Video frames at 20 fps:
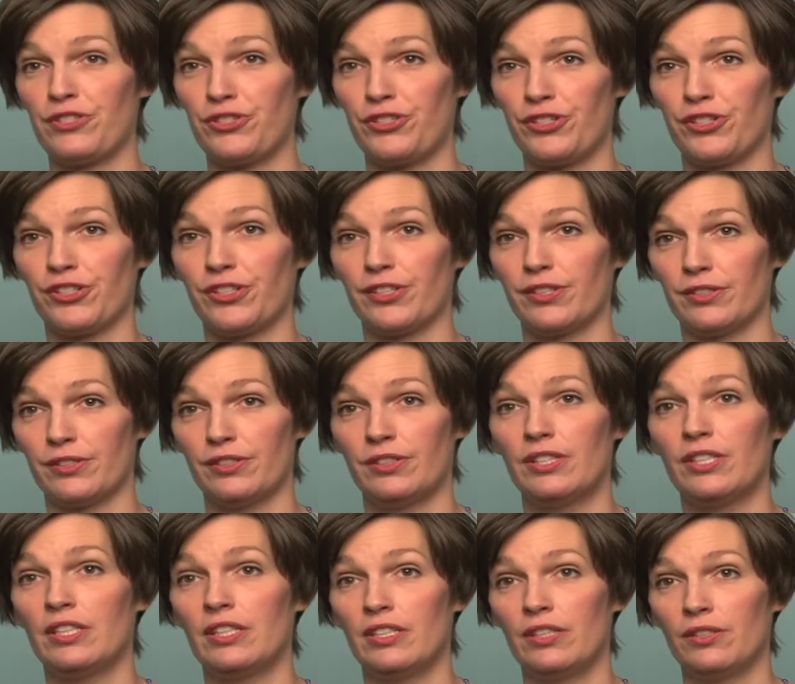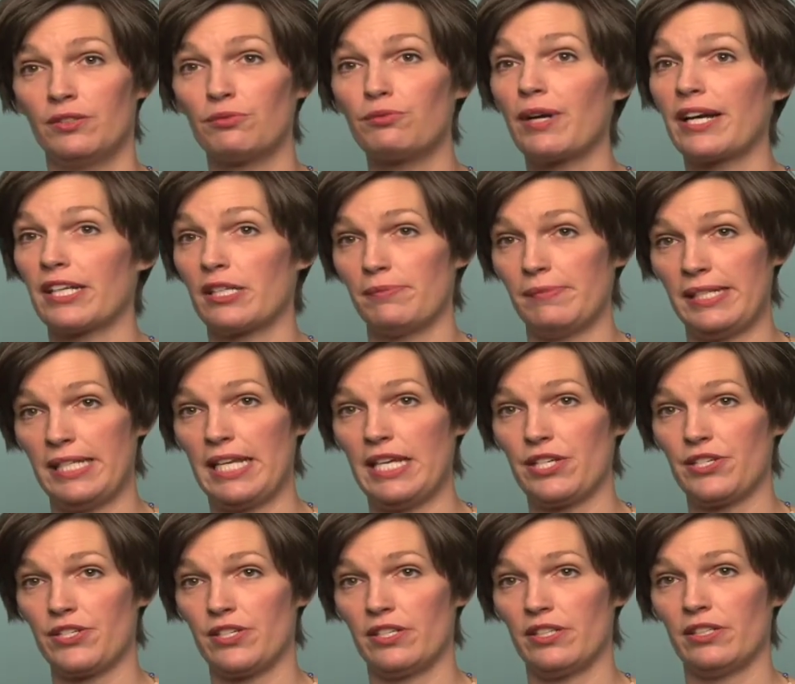is your
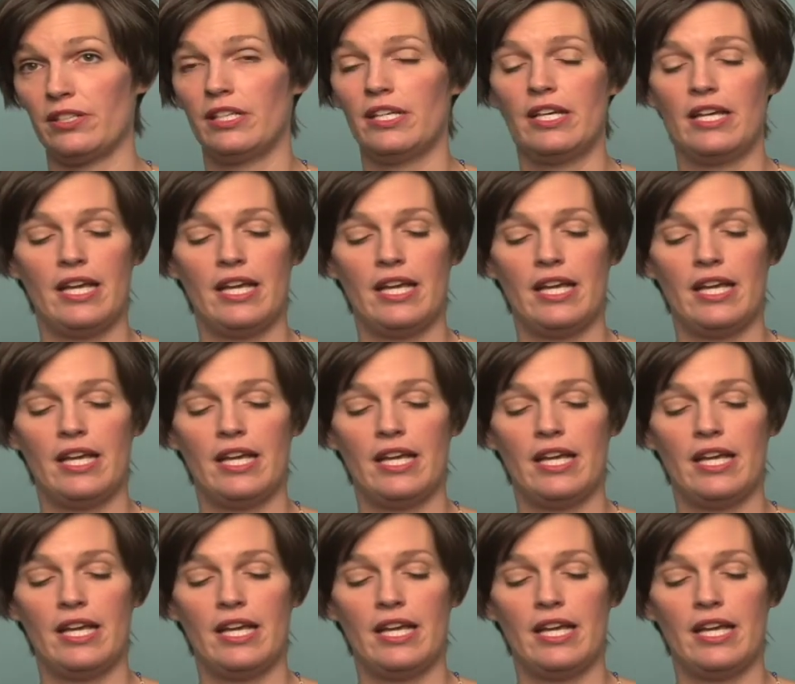recommendation?"